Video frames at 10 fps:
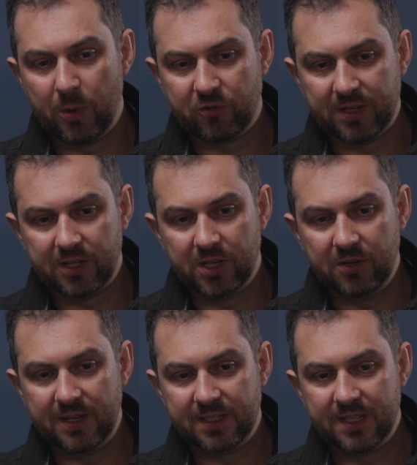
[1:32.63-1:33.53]
what we tried to
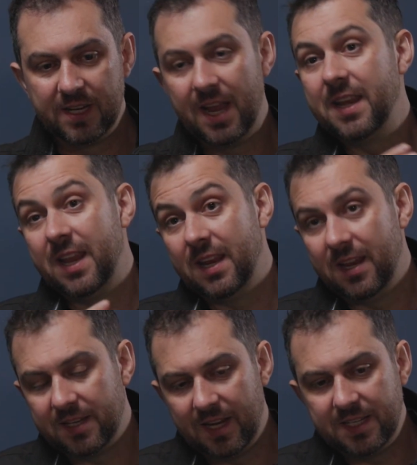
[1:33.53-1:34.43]
do is, in,
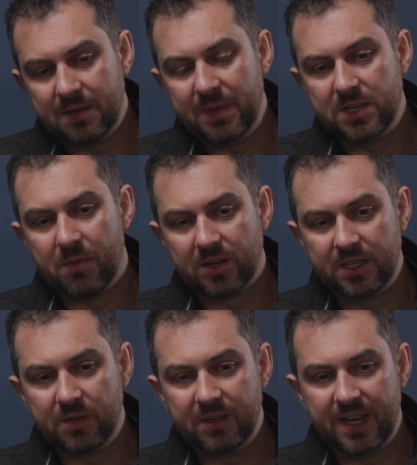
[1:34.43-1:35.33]
in at least in media
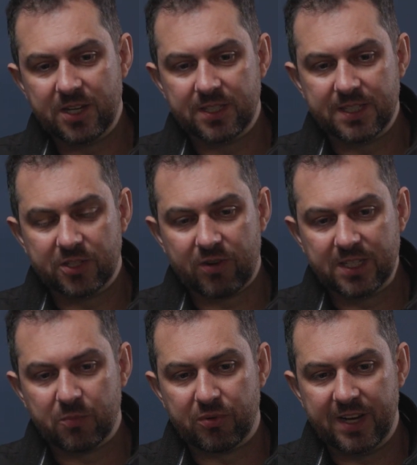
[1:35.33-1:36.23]
marketing communications, is
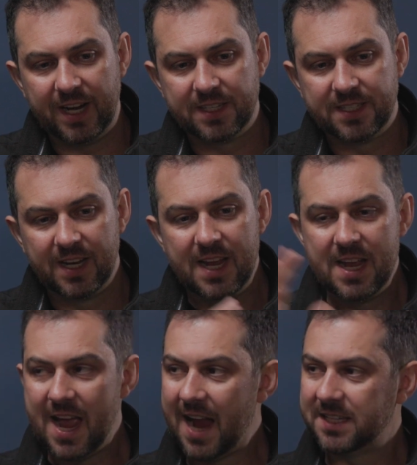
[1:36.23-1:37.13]
try to predict
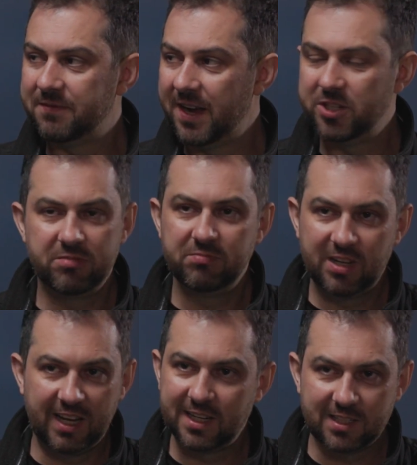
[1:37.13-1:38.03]
activation,
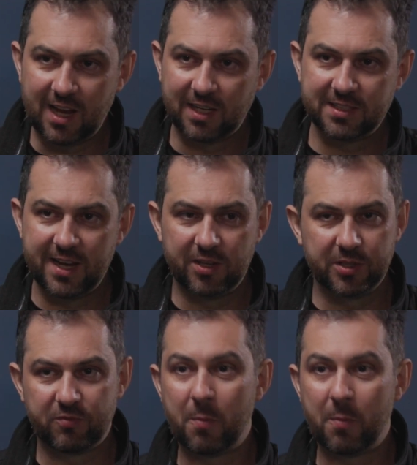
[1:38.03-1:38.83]
clicks, likes, sales